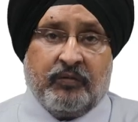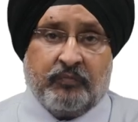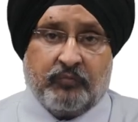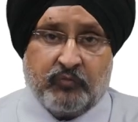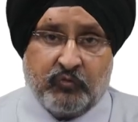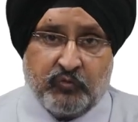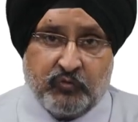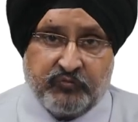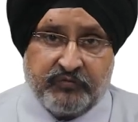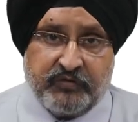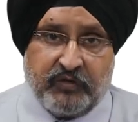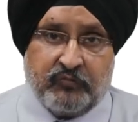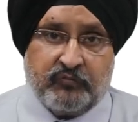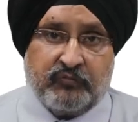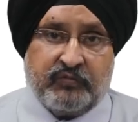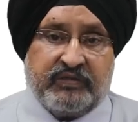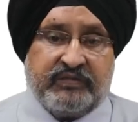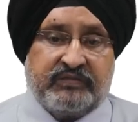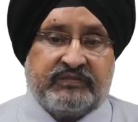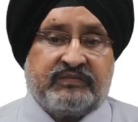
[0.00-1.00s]
Move
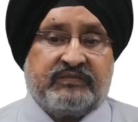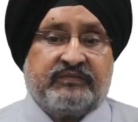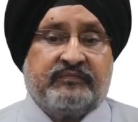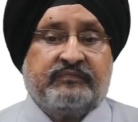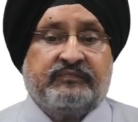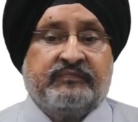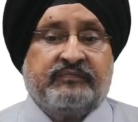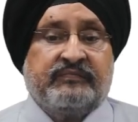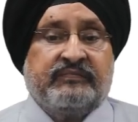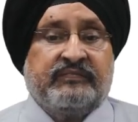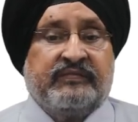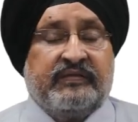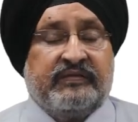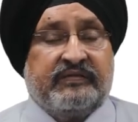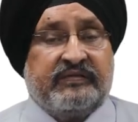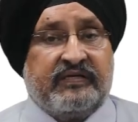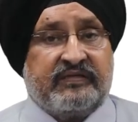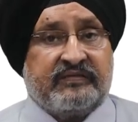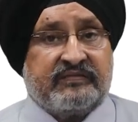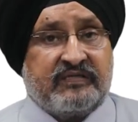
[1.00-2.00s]
downwards.
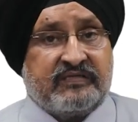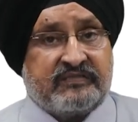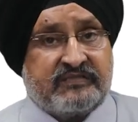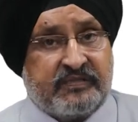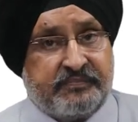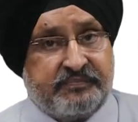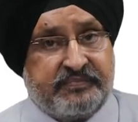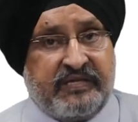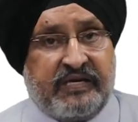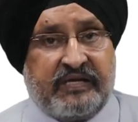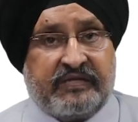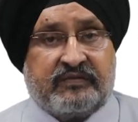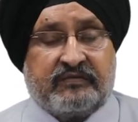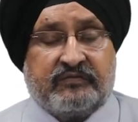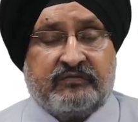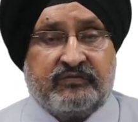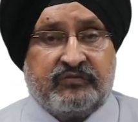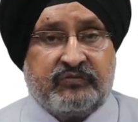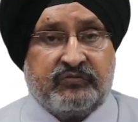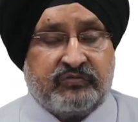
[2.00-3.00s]
There is a subject.
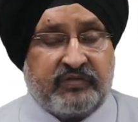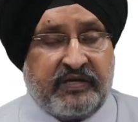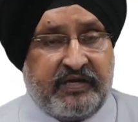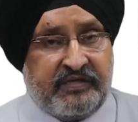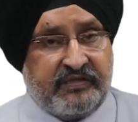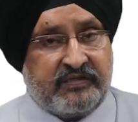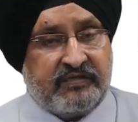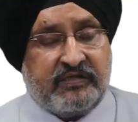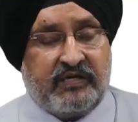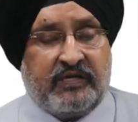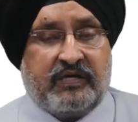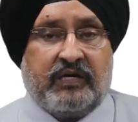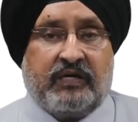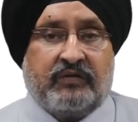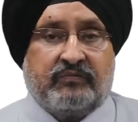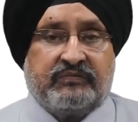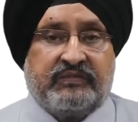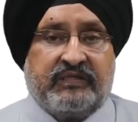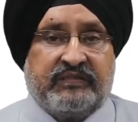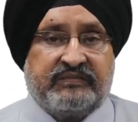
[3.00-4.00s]
You write
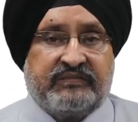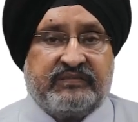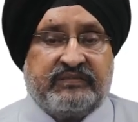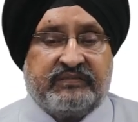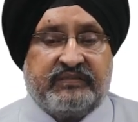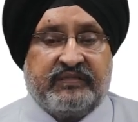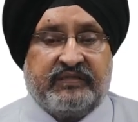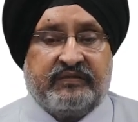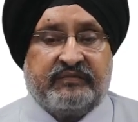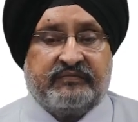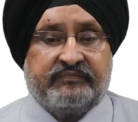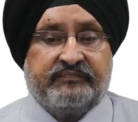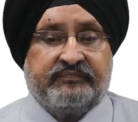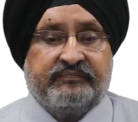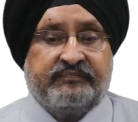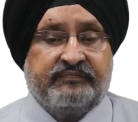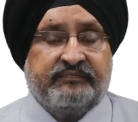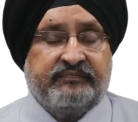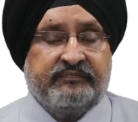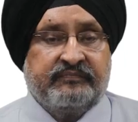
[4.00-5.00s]
accountancy there.
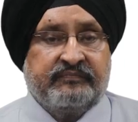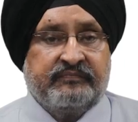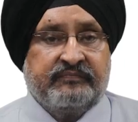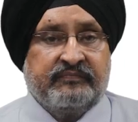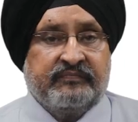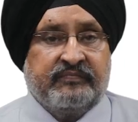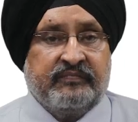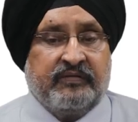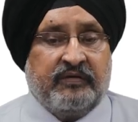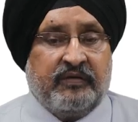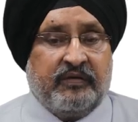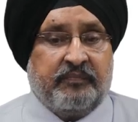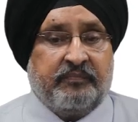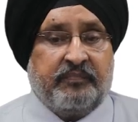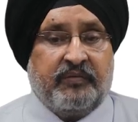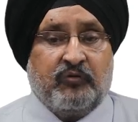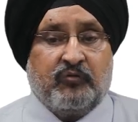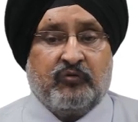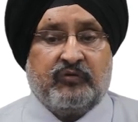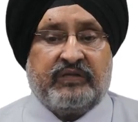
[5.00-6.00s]

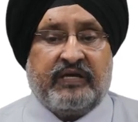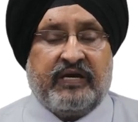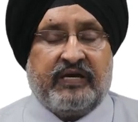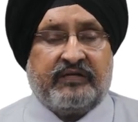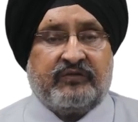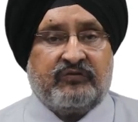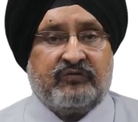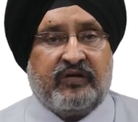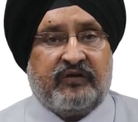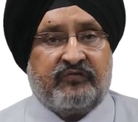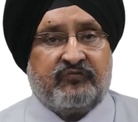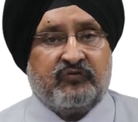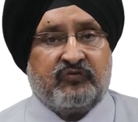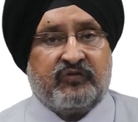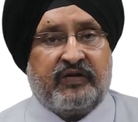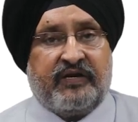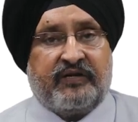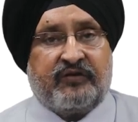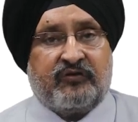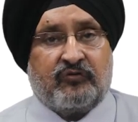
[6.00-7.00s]
Below that, you have to
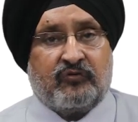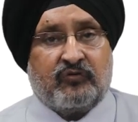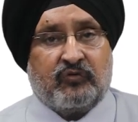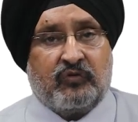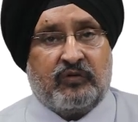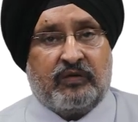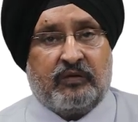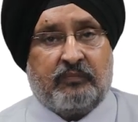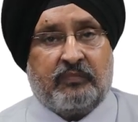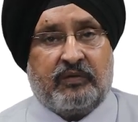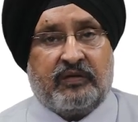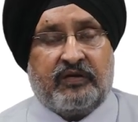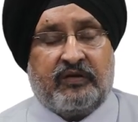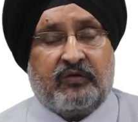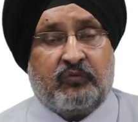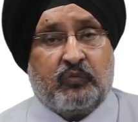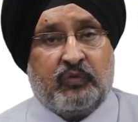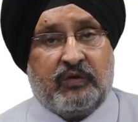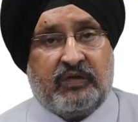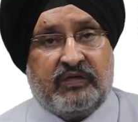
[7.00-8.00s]
write your roll number
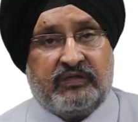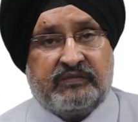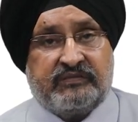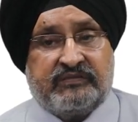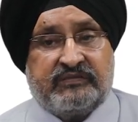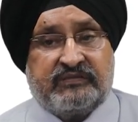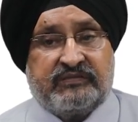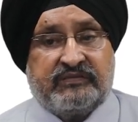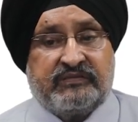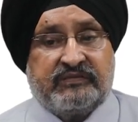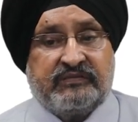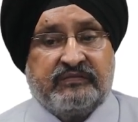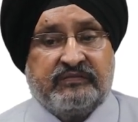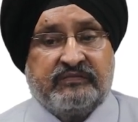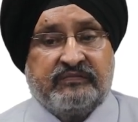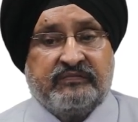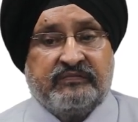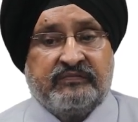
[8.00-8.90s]
in words.